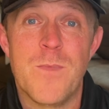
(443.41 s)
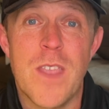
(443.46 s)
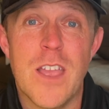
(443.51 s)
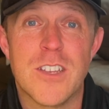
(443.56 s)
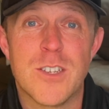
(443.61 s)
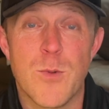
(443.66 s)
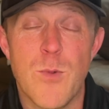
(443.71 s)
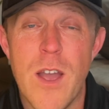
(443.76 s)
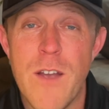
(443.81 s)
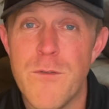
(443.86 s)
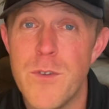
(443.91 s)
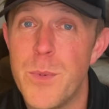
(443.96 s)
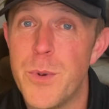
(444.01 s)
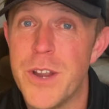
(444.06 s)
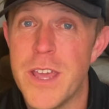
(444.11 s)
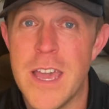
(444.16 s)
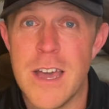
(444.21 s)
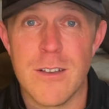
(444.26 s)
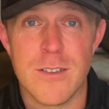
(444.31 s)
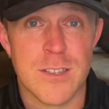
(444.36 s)
to
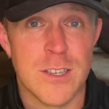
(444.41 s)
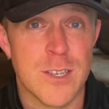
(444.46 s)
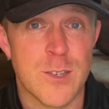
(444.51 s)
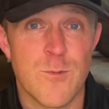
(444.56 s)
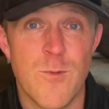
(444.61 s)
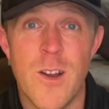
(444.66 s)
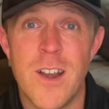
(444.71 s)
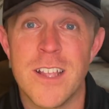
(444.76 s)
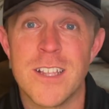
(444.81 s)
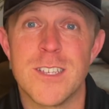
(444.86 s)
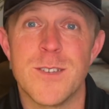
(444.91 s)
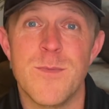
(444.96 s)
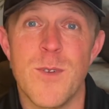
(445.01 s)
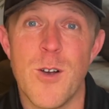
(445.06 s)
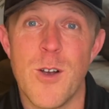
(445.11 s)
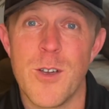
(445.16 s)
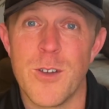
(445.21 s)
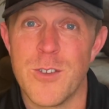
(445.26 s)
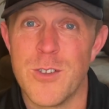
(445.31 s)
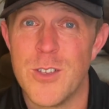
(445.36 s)
everybody else that's running
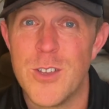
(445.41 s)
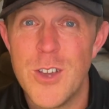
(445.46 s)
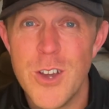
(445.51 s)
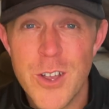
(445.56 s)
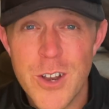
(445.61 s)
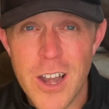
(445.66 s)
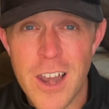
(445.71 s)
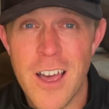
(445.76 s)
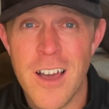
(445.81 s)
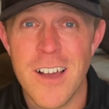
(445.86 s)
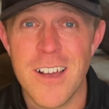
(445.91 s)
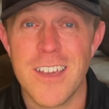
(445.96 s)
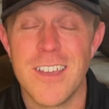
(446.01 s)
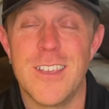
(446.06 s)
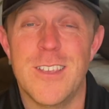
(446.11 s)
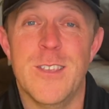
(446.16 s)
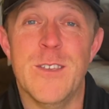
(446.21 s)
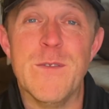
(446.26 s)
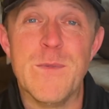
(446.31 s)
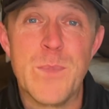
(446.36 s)
tomorrow, good luck,
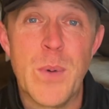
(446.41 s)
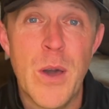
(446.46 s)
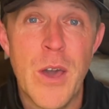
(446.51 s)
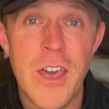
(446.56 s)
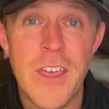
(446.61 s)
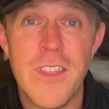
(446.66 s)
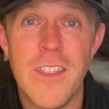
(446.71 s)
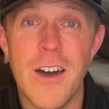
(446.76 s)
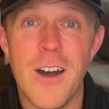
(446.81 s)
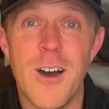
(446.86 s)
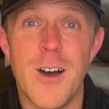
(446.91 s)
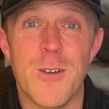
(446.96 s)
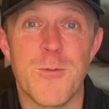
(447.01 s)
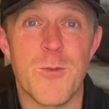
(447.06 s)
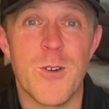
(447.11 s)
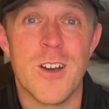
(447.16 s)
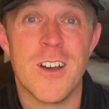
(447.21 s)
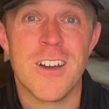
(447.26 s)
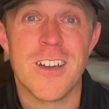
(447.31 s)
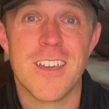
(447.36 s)
you've put in the hard
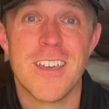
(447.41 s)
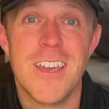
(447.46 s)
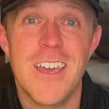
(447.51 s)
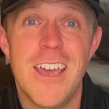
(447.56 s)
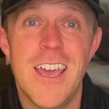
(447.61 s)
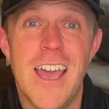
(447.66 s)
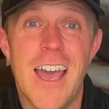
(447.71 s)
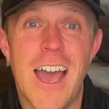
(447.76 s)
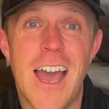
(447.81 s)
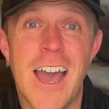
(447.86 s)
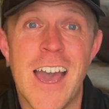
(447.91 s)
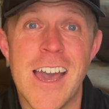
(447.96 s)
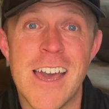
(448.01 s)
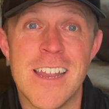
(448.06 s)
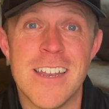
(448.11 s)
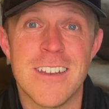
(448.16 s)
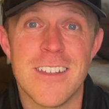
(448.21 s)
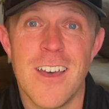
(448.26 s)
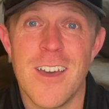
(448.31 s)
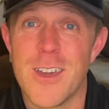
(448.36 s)
work,
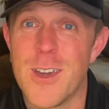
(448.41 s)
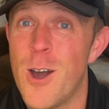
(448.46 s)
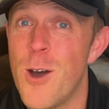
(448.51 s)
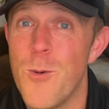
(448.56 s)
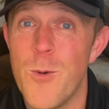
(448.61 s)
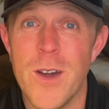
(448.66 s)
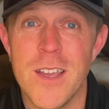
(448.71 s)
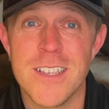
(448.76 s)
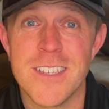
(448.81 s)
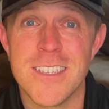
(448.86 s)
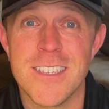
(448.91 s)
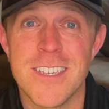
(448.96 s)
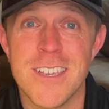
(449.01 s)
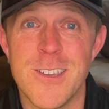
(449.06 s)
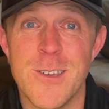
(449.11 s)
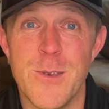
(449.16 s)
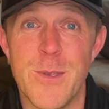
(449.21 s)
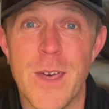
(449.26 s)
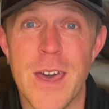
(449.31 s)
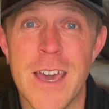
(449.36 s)
and I can't wait to see
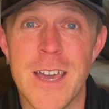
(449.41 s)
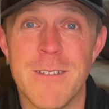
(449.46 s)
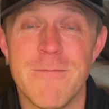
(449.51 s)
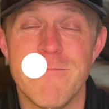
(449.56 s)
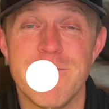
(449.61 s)
you there.